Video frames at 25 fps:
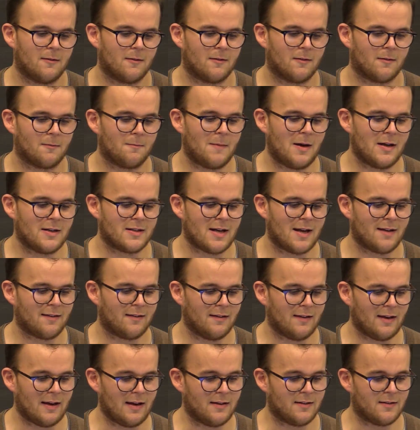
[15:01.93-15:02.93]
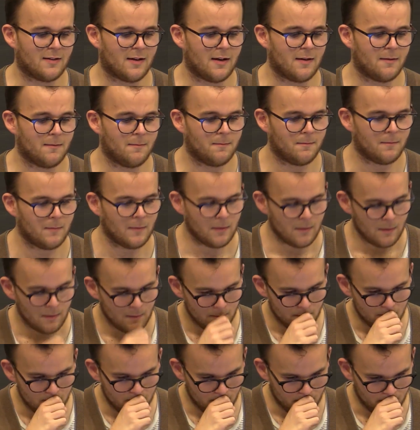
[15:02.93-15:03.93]
There was much hesitation.
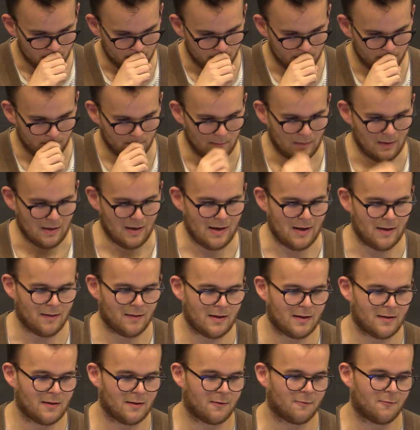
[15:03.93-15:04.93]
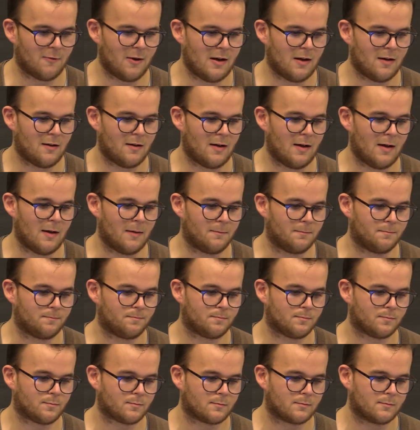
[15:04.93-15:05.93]
And then as well,
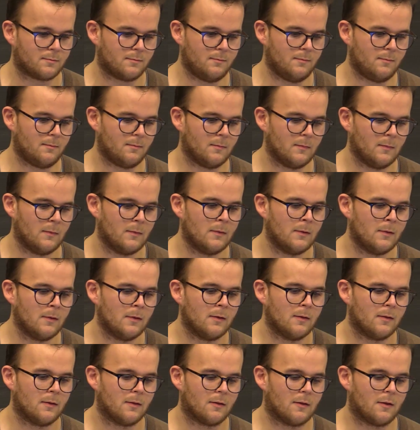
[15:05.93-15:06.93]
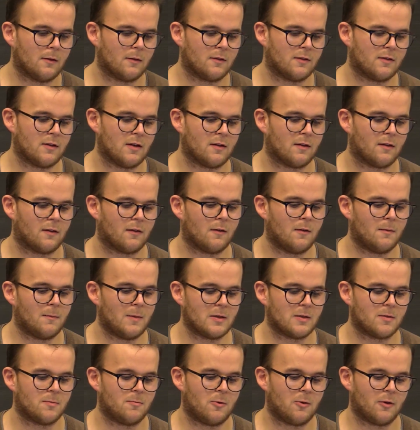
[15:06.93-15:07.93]
there's just so
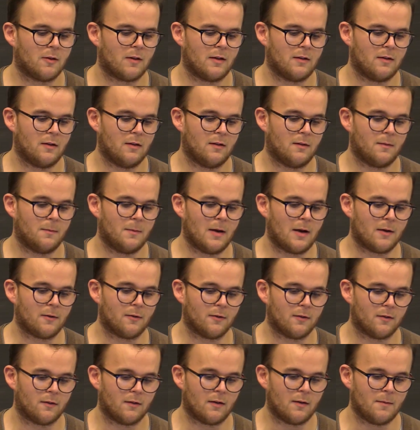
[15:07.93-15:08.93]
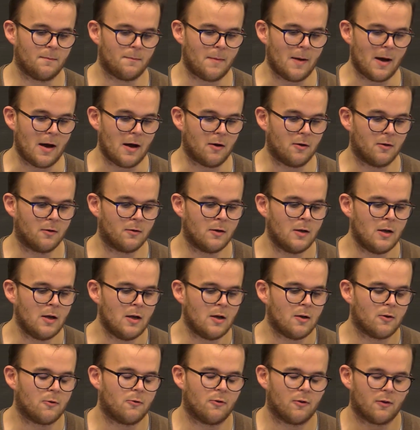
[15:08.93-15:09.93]
much more that needs to be understood about
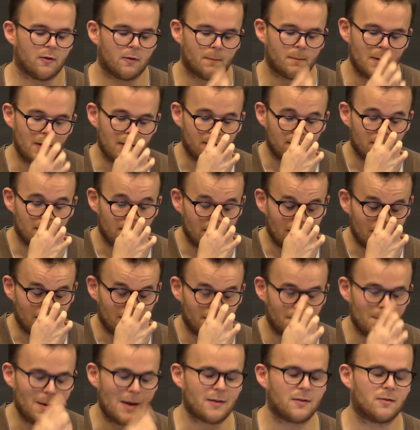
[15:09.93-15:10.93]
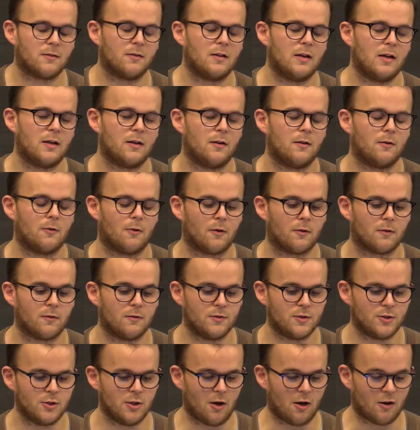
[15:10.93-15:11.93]
queer spaces, especially in a
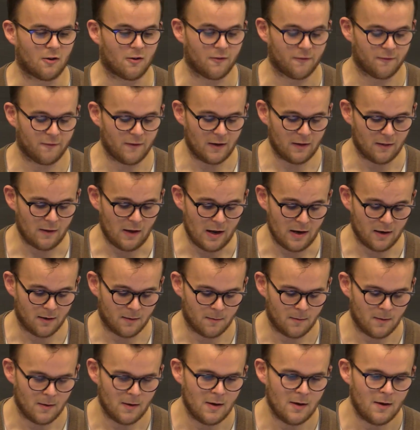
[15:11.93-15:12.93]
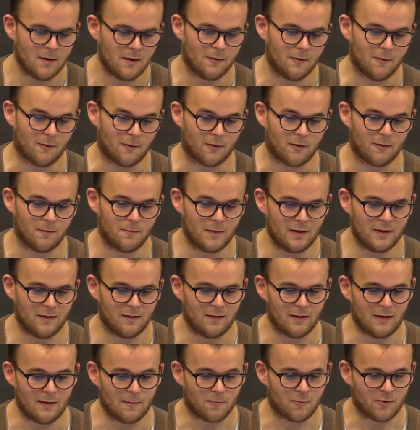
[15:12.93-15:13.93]
northern geography like northern
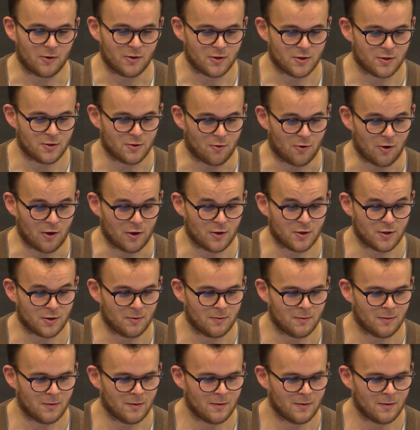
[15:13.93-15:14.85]
BC and Prince George.